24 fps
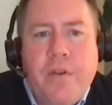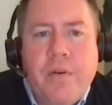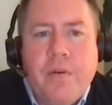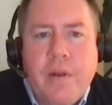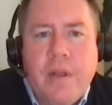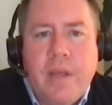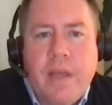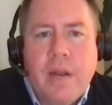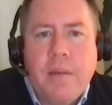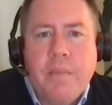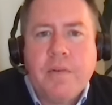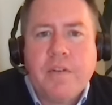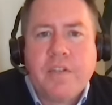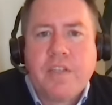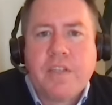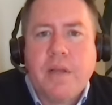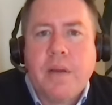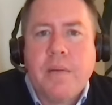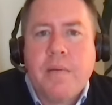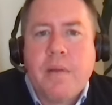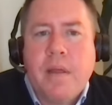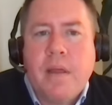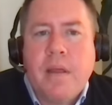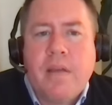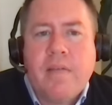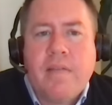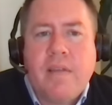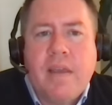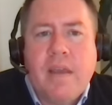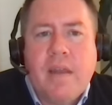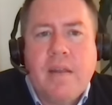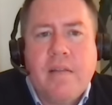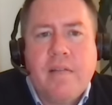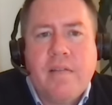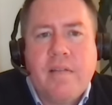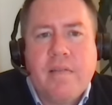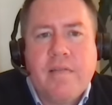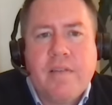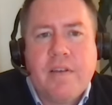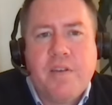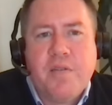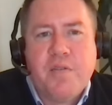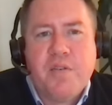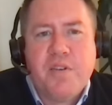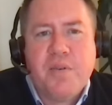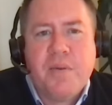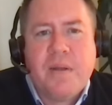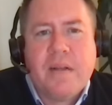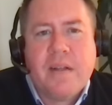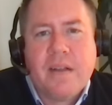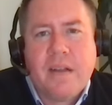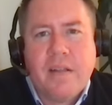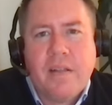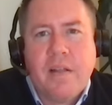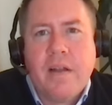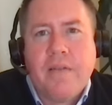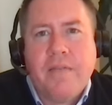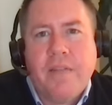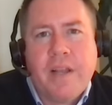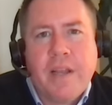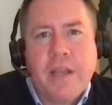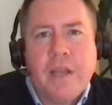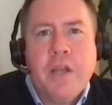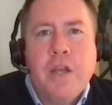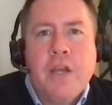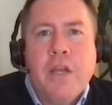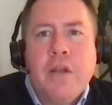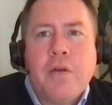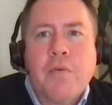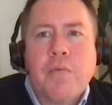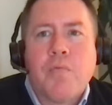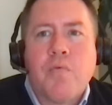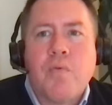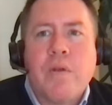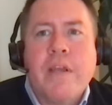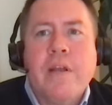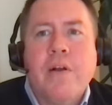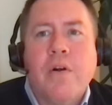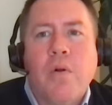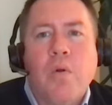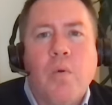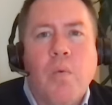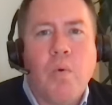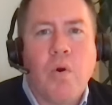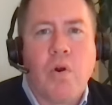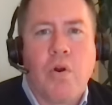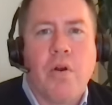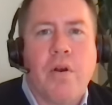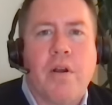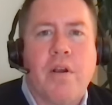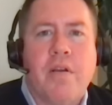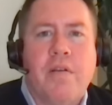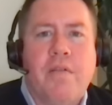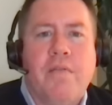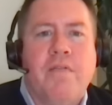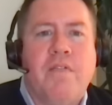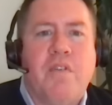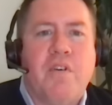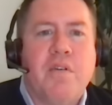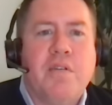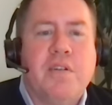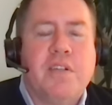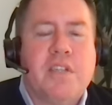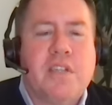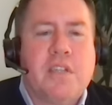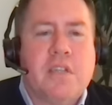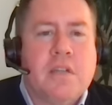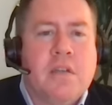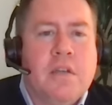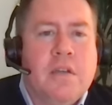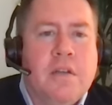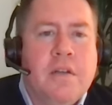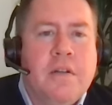And again, I'm just because I mean, again, it sounds like you're doing like a lot of like real work versus,